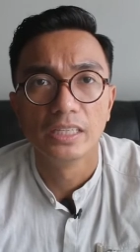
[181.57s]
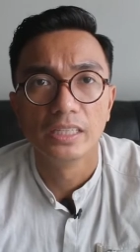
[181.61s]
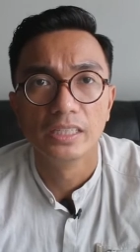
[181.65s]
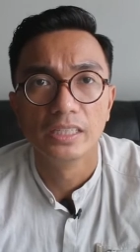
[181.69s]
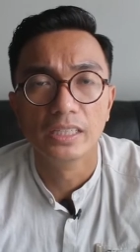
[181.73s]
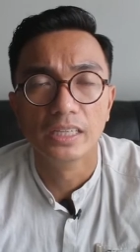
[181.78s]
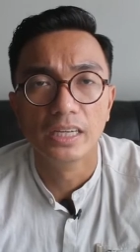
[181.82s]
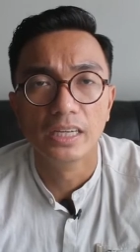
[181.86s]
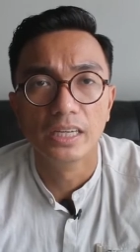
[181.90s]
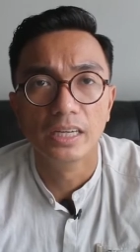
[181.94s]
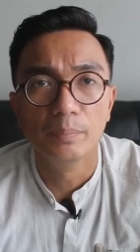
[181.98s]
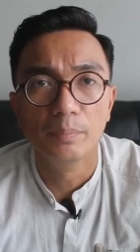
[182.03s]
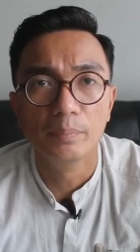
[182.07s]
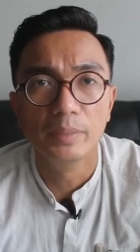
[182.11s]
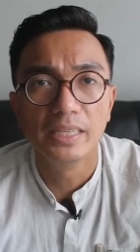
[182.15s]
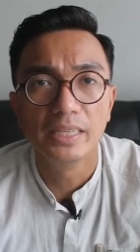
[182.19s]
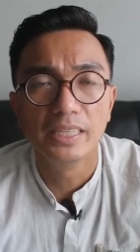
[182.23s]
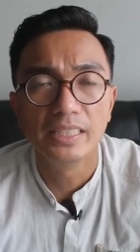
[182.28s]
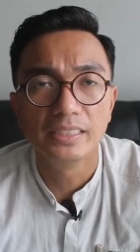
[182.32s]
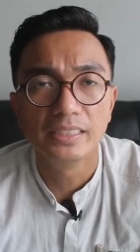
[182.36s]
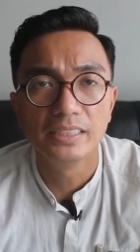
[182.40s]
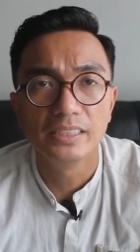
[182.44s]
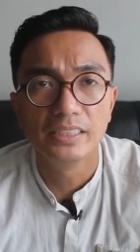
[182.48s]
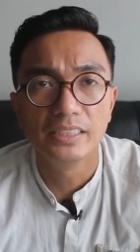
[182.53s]
the
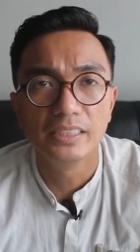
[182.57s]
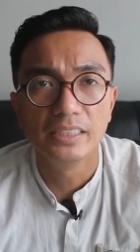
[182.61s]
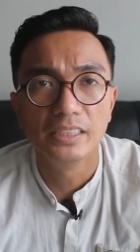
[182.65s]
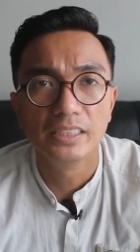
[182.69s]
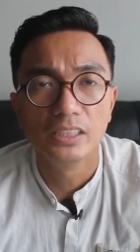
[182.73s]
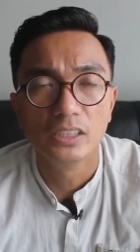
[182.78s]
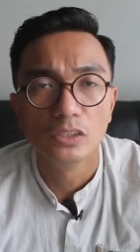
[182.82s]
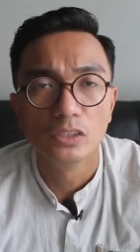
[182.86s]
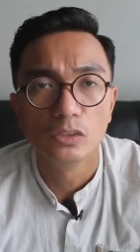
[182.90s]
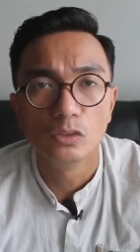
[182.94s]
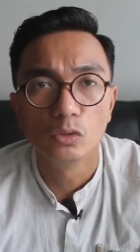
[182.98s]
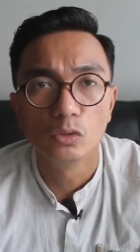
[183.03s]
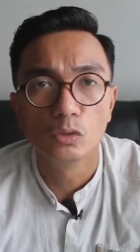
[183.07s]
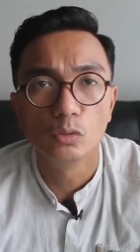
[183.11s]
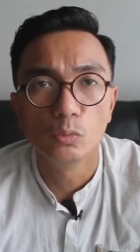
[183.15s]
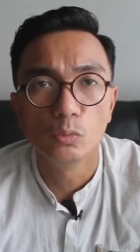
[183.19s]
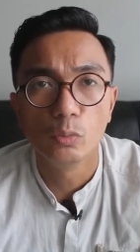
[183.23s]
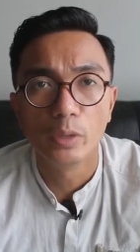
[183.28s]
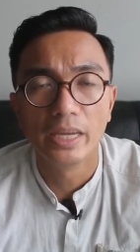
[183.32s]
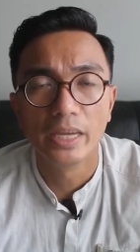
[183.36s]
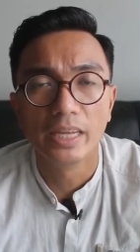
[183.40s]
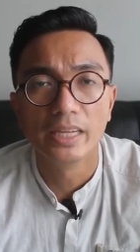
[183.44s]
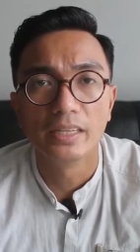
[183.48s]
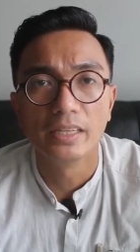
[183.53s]
ability to
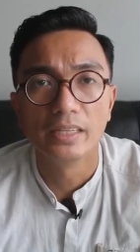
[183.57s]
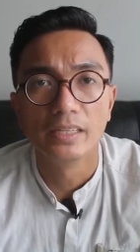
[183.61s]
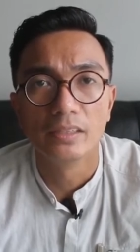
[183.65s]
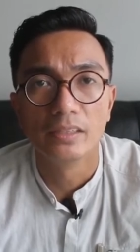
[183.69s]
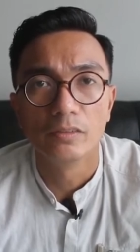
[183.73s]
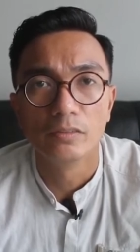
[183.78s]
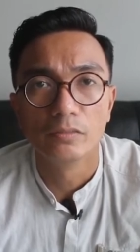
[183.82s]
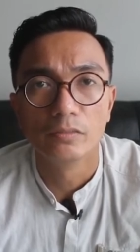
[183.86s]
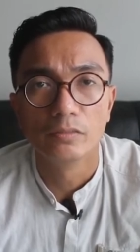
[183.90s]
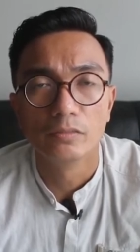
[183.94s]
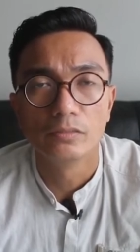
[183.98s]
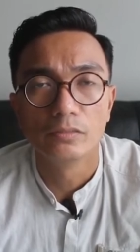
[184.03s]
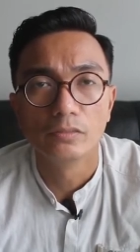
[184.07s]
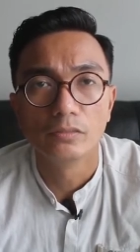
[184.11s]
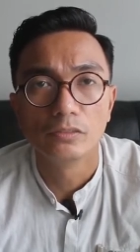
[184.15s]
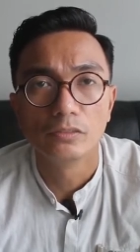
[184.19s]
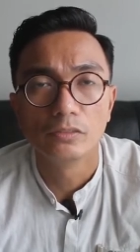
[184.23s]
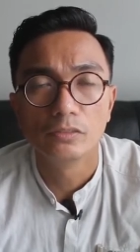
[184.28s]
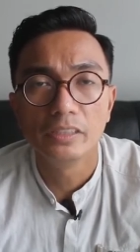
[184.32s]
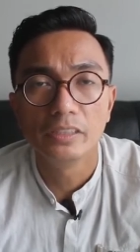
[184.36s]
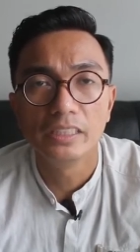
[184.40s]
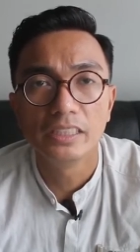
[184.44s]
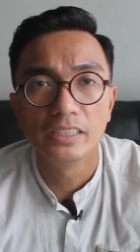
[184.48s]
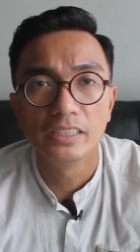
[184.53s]
wait
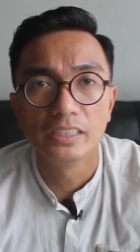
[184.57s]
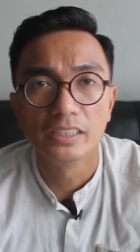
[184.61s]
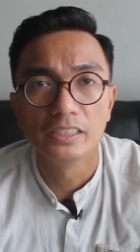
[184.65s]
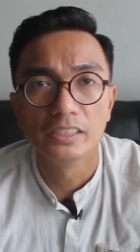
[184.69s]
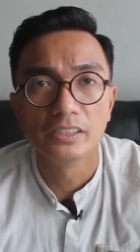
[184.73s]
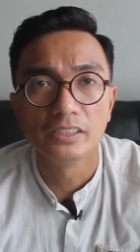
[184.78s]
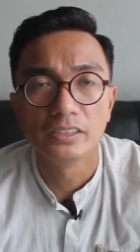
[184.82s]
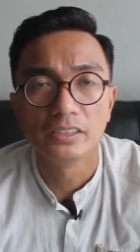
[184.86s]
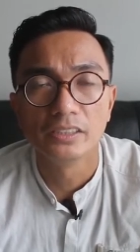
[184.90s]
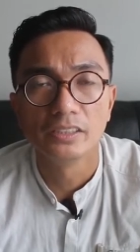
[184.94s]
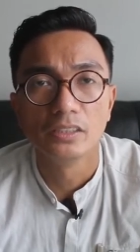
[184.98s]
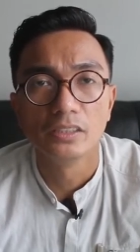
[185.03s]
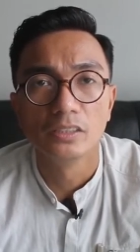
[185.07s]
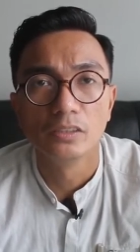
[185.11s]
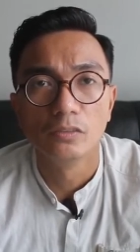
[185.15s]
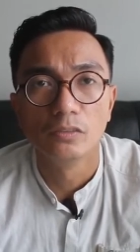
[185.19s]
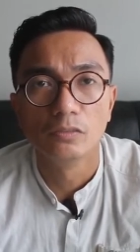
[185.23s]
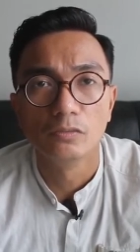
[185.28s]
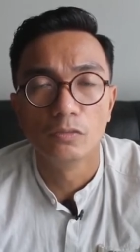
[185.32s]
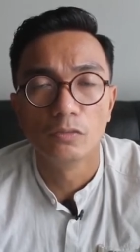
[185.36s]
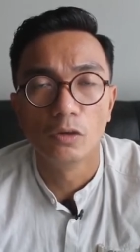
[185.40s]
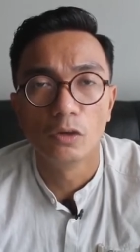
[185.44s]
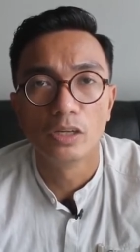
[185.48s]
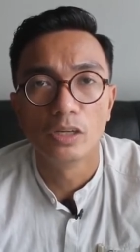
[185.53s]
3 years
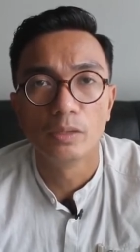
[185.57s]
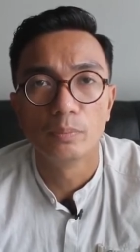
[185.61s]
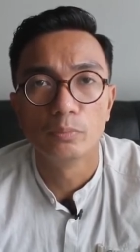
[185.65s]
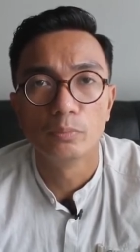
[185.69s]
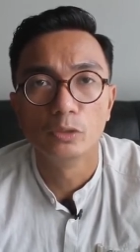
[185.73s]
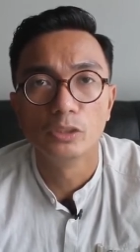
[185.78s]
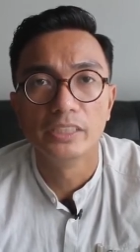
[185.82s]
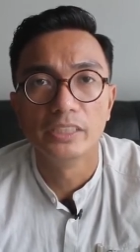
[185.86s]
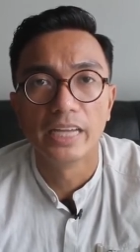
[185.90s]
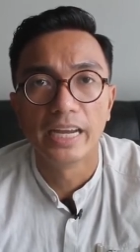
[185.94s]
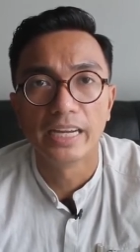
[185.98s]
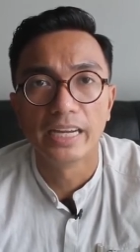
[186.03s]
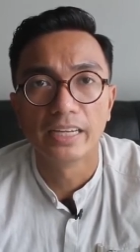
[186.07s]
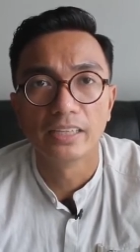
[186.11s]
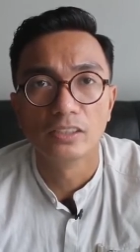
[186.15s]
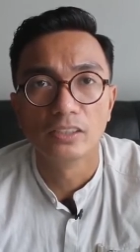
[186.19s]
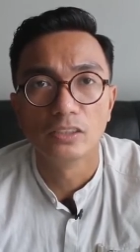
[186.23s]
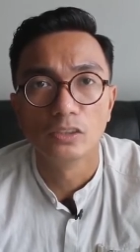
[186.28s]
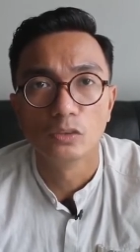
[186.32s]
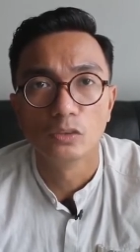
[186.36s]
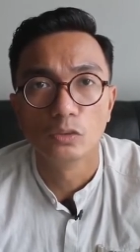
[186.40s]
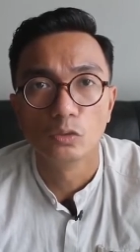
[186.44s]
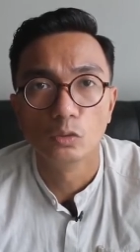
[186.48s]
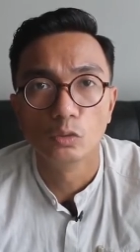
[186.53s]
for the project
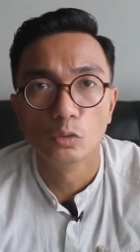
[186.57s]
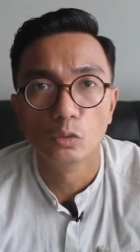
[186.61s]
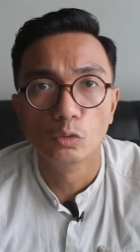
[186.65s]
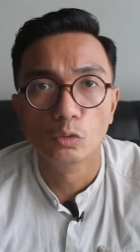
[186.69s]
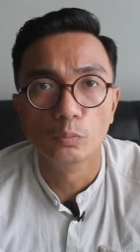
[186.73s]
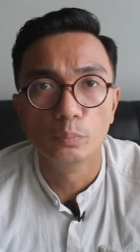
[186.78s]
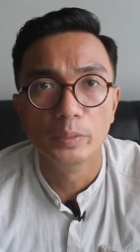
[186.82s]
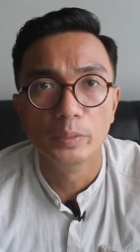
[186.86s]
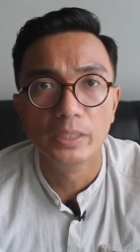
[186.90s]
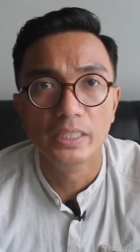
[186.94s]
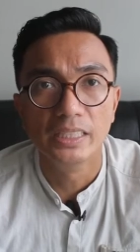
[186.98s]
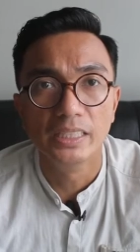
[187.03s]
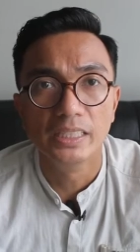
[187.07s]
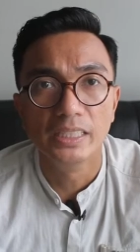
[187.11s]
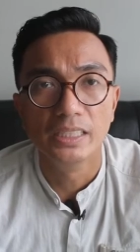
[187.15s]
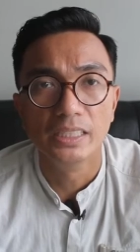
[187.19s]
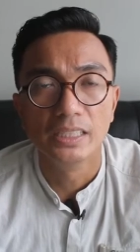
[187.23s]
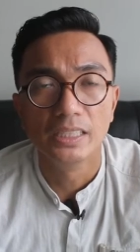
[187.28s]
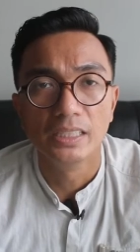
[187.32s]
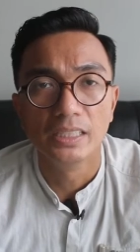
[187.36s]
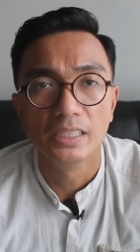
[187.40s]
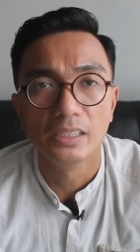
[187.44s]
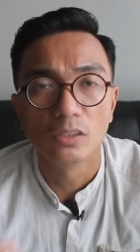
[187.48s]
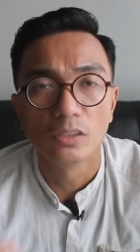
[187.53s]
to be
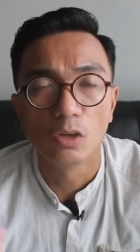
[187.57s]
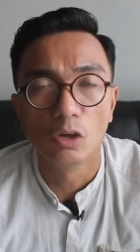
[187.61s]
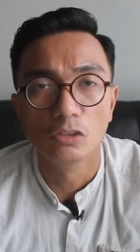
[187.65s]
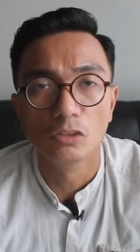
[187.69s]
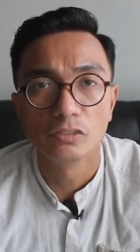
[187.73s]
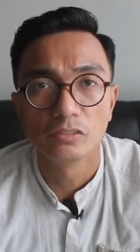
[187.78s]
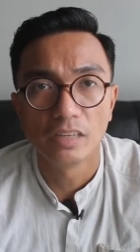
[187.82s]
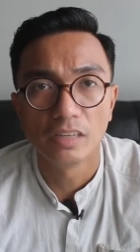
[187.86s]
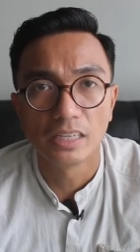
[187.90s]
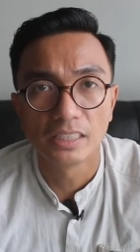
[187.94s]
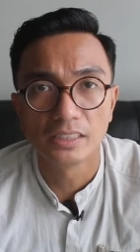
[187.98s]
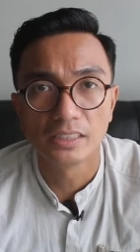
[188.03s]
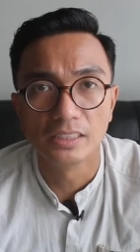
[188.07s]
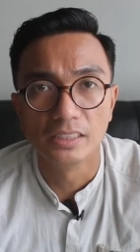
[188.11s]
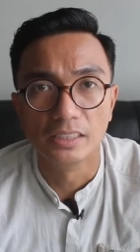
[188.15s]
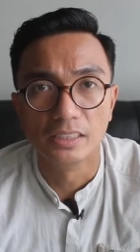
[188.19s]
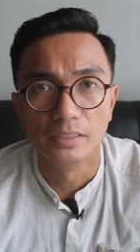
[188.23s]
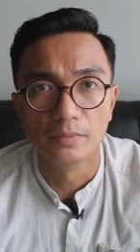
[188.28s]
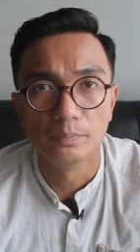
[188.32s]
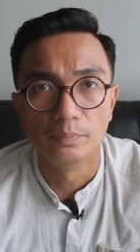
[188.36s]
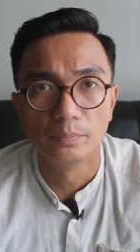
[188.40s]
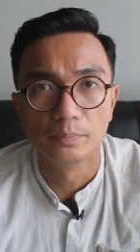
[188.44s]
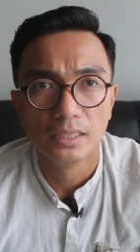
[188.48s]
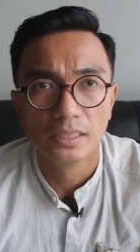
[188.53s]
constructed.
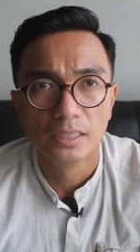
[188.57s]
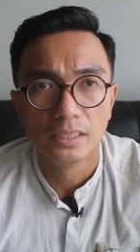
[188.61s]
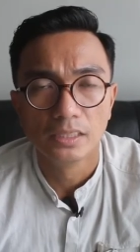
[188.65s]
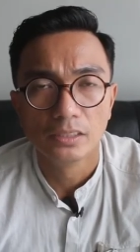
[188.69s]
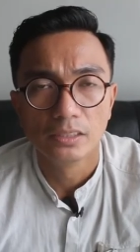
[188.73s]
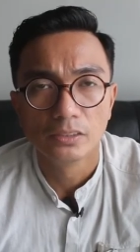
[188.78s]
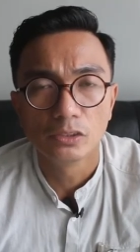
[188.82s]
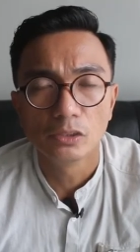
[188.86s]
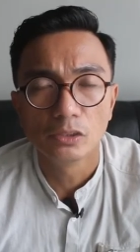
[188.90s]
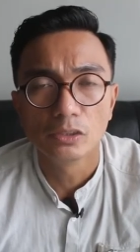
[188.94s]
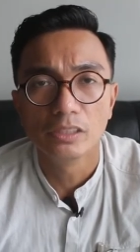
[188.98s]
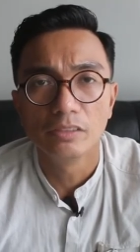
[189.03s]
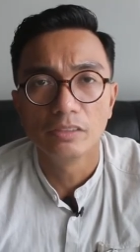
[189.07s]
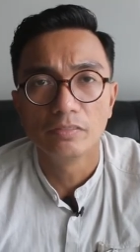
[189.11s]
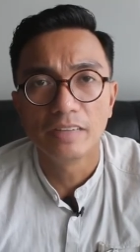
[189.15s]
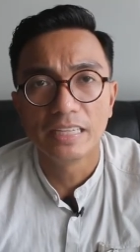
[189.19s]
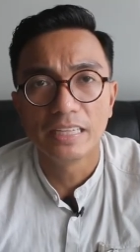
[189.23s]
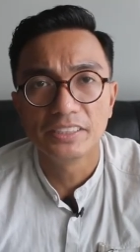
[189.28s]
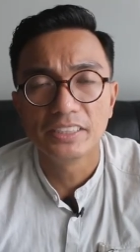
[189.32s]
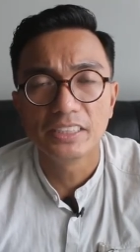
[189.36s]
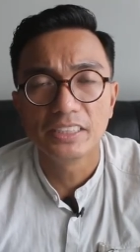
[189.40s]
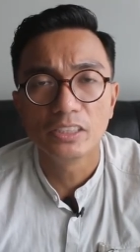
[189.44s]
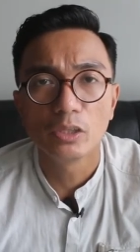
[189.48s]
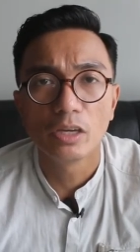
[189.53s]
So if
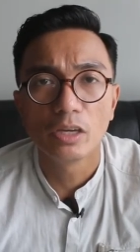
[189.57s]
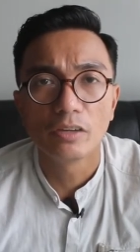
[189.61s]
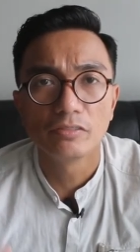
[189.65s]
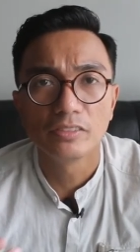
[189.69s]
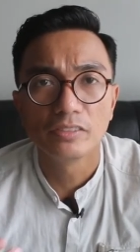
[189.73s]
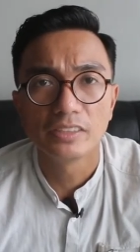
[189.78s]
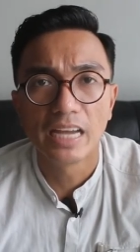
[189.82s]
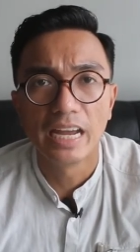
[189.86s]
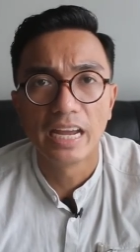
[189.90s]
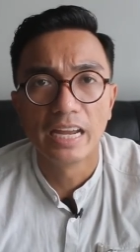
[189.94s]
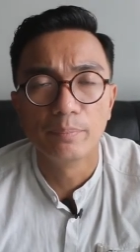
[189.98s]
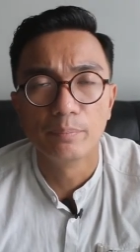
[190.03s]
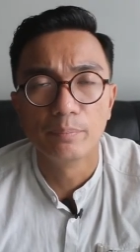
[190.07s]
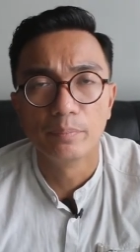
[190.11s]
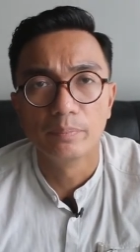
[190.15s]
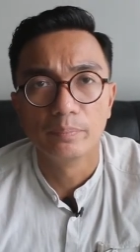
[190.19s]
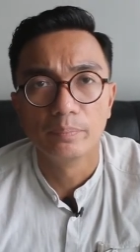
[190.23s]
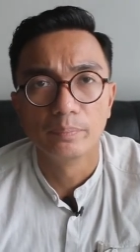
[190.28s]
let's say you have time,